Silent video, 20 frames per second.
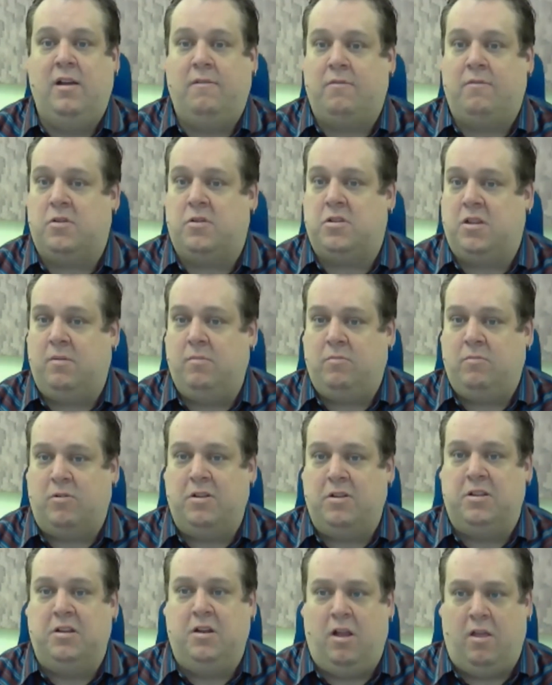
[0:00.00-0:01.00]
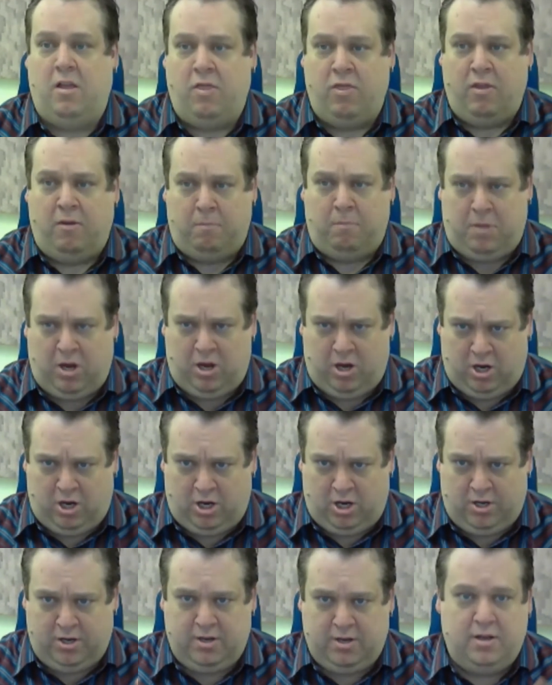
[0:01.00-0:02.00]
For some reason, the man
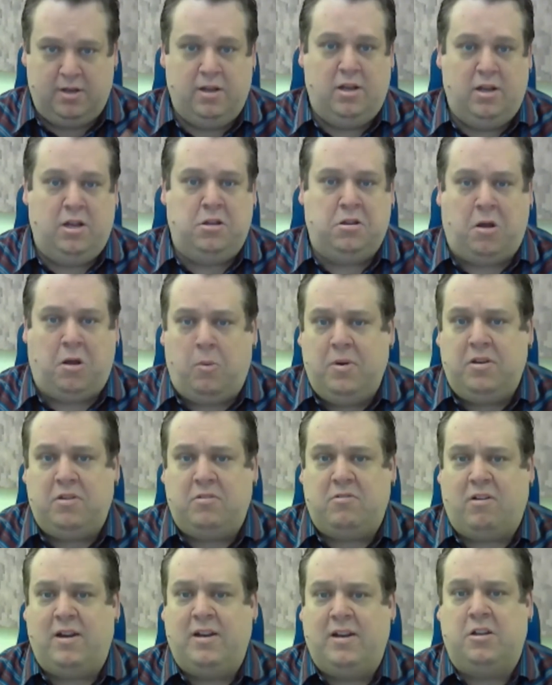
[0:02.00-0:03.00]
is always trying